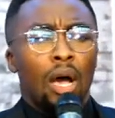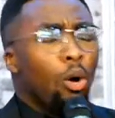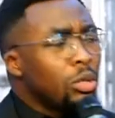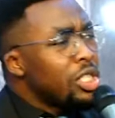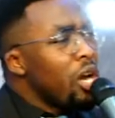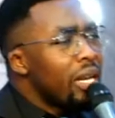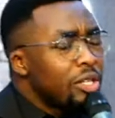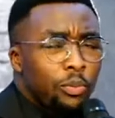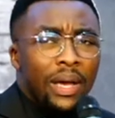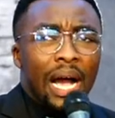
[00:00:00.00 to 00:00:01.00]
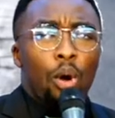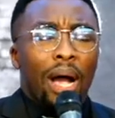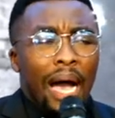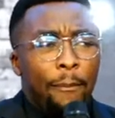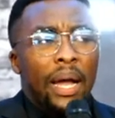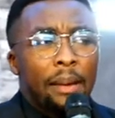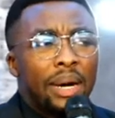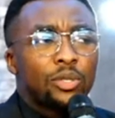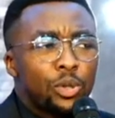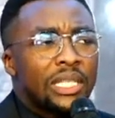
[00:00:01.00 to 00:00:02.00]
Usione tumekauka hapa na
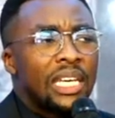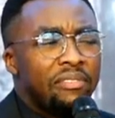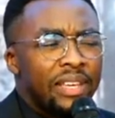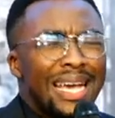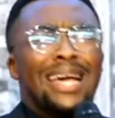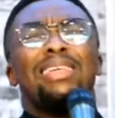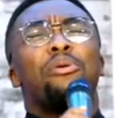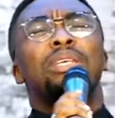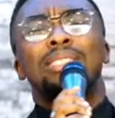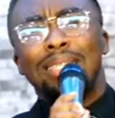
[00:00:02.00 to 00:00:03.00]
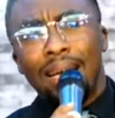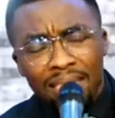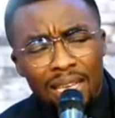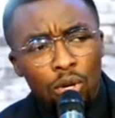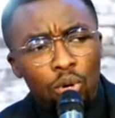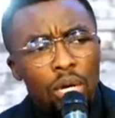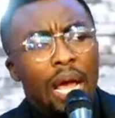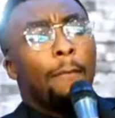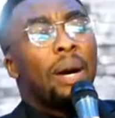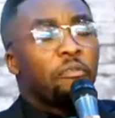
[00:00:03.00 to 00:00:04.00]
masuti hivi. There is nothing good
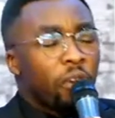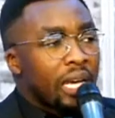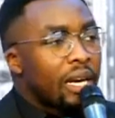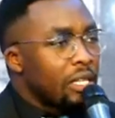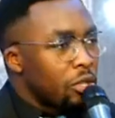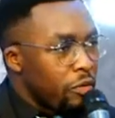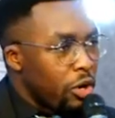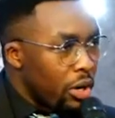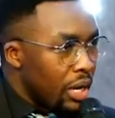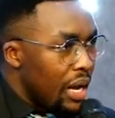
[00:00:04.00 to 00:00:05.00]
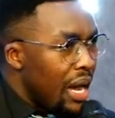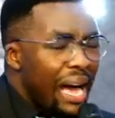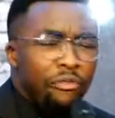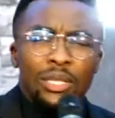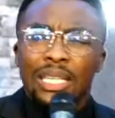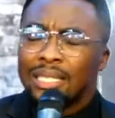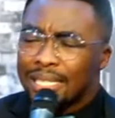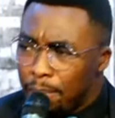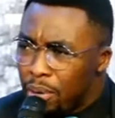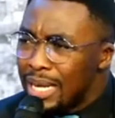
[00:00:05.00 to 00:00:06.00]
but for the grace of God. Have you seen
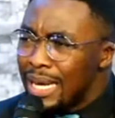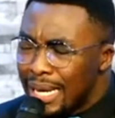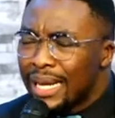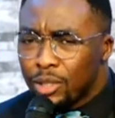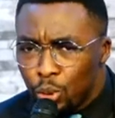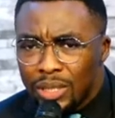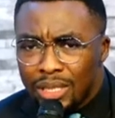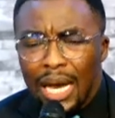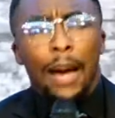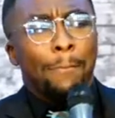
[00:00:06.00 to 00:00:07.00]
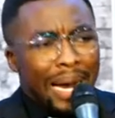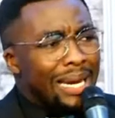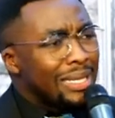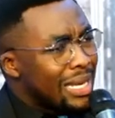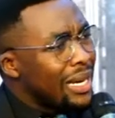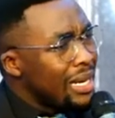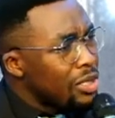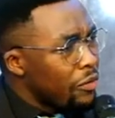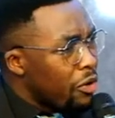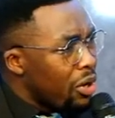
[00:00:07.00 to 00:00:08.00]
somebody in a suit minus the grace
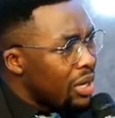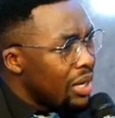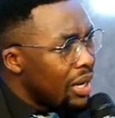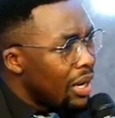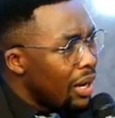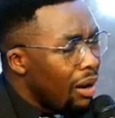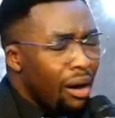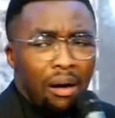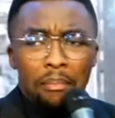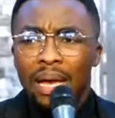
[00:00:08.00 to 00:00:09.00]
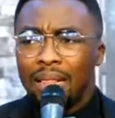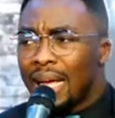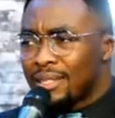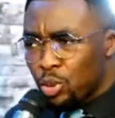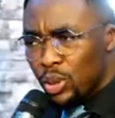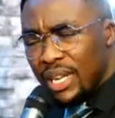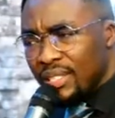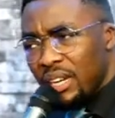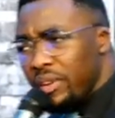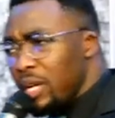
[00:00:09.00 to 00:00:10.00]
of God? Oh man, that suit doesn't even